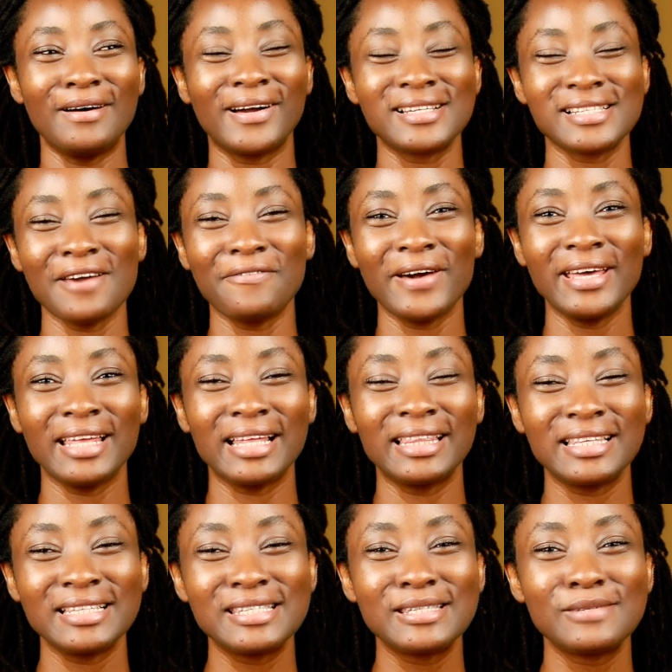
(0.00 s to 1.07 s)
because I find
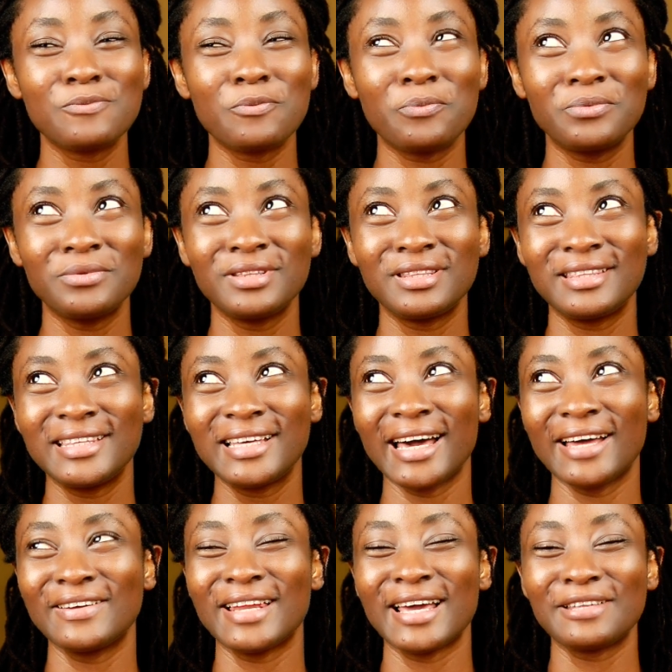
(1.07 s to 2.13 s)
that this is
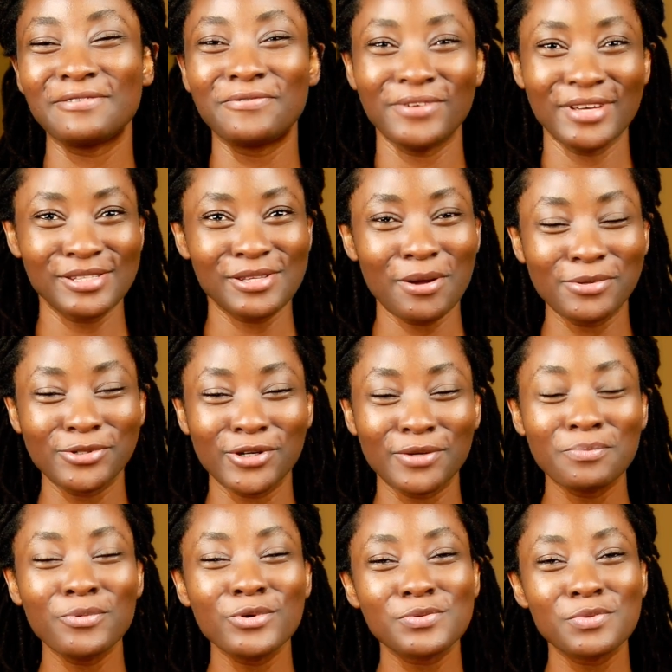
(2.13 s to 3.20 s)
kind of like the first
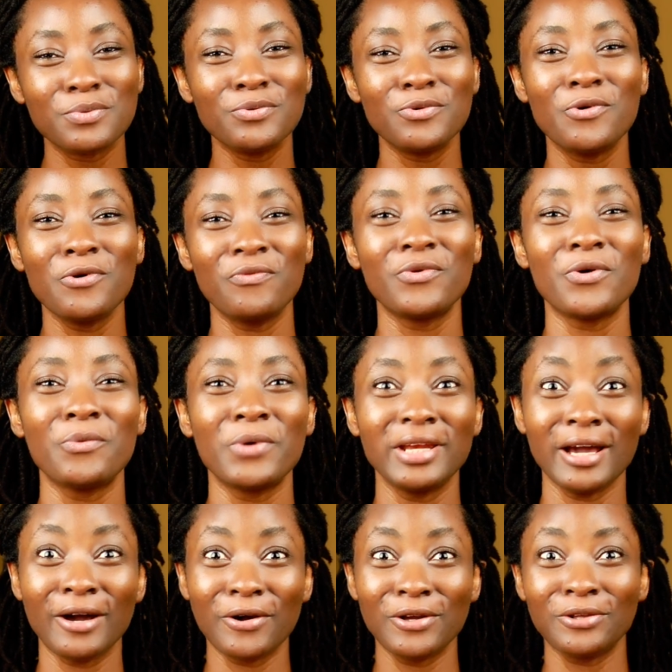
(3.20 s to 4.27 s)
option most people go for when
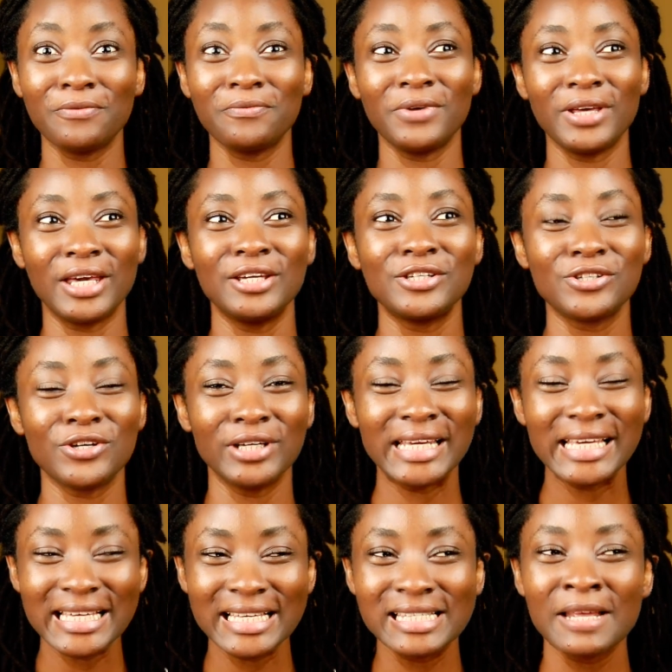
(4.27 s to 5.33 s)
they are going on
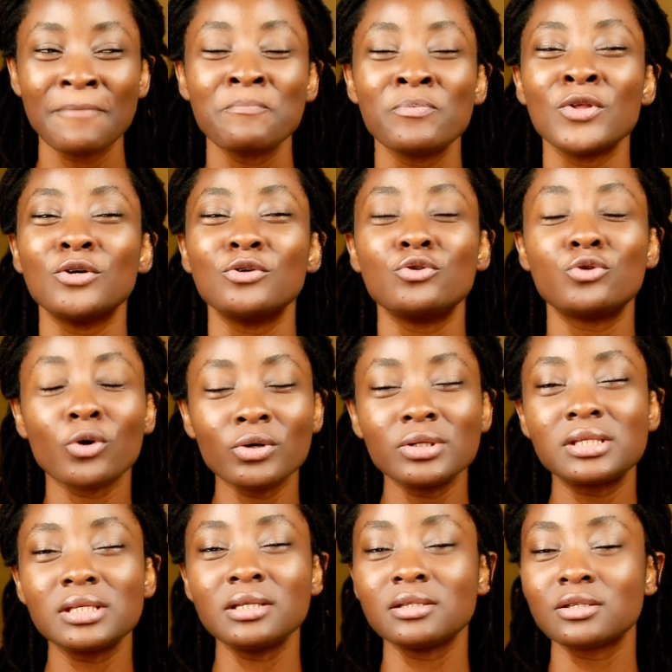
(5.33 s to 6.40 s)
vacation, is
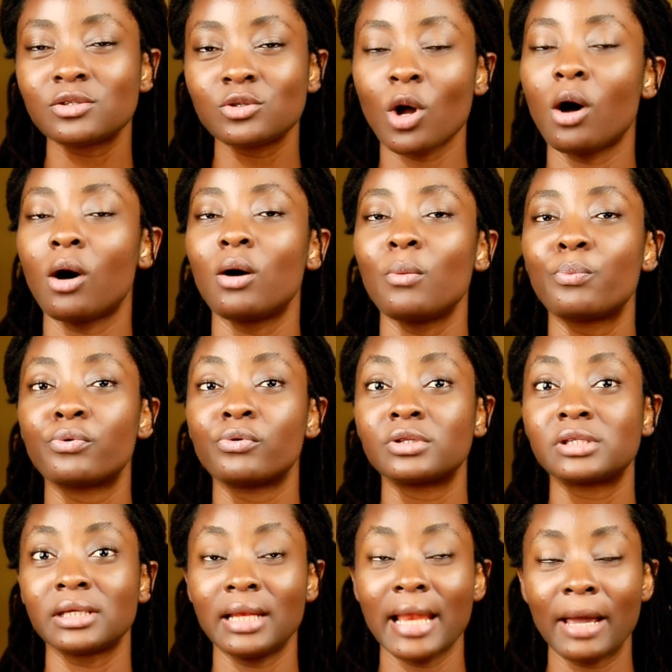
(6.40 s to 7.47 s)
don't install
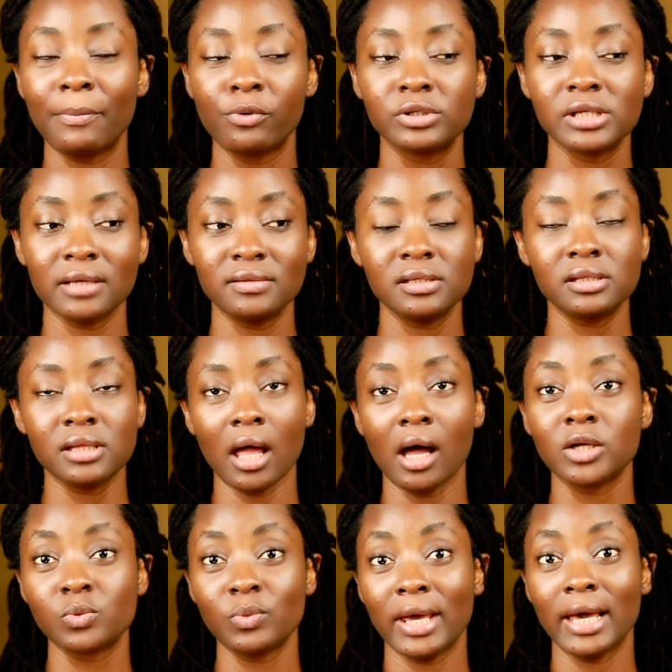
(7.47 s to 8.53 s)
protective
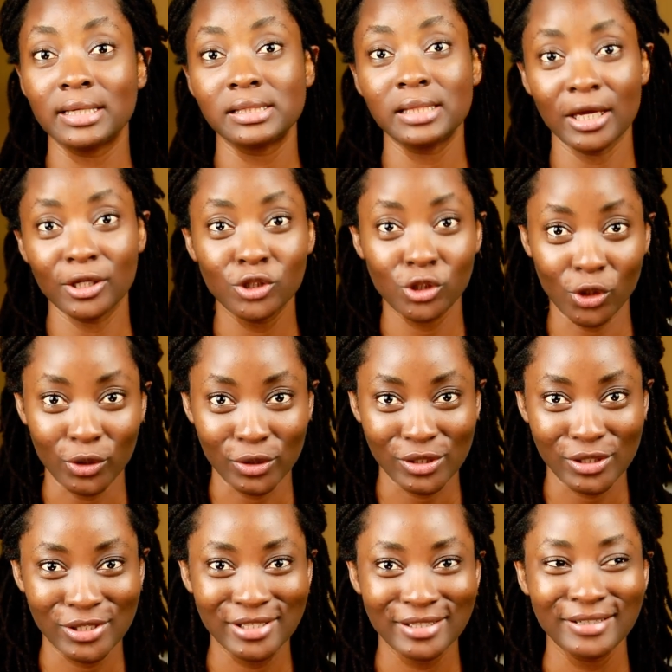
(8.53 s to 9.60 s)
styles with
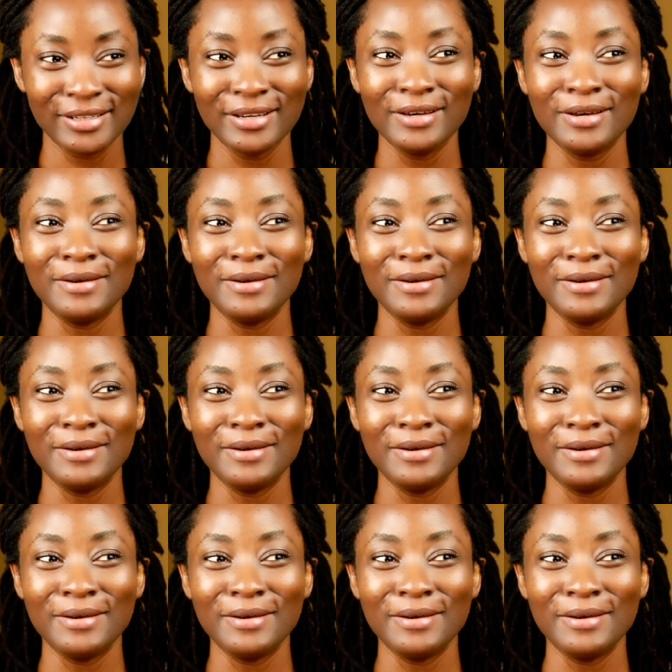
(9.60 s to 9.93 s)
extensions